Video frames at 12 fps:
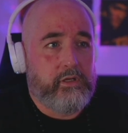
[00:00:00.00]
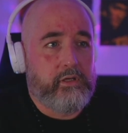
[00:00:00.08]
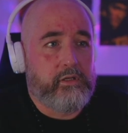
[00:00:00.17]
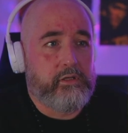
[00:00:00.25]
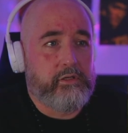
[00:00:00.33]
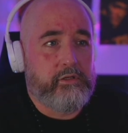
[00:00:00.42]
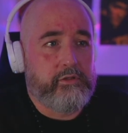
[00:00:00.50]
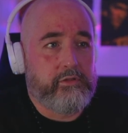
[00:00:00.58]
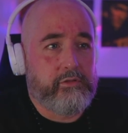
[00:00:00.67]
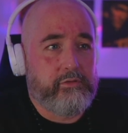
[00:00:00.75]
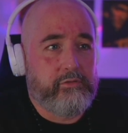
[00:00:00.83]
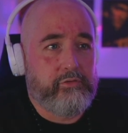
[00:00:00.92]
I hear,
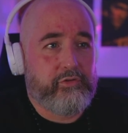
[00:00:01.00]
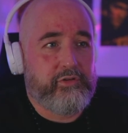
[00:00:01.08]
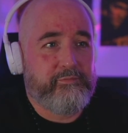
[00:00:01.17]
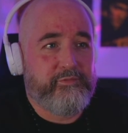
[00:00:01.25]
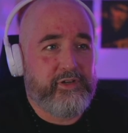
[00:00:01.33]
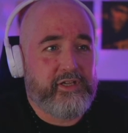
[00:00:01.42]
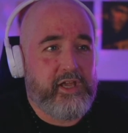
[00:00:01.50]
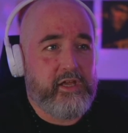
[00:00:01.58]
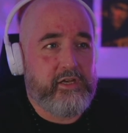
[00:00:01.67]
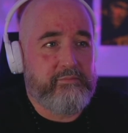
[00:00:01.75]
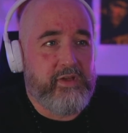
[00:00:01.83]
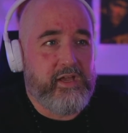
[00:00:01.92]
you looking, looking for Candyman,
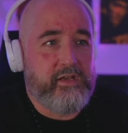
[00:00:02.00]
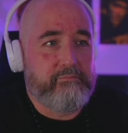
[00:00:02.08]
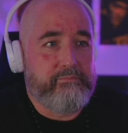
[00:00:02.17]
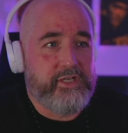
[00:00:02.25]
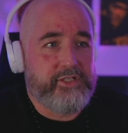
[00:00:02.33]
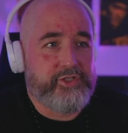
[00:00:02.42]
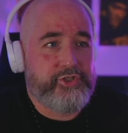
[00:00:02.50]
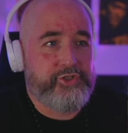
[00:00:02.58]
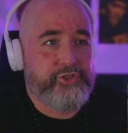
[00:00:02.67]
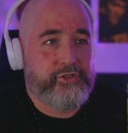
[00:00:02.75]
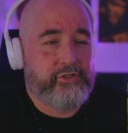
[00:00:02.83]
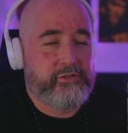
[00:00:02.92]
Candyman,
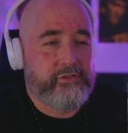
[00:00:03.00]
bitch.